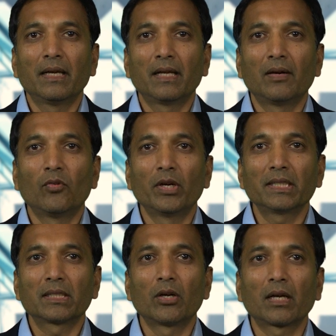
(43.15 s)
and
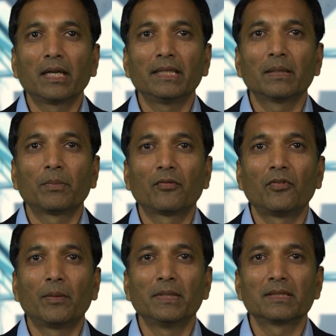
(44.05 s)
avoid throttling the
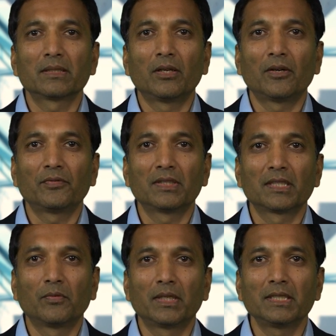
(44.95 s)
performance of the
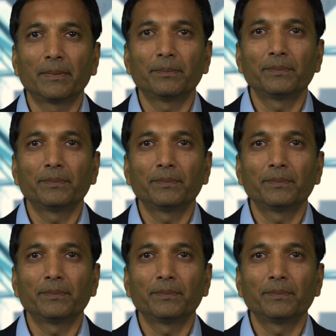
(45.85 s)
server chip.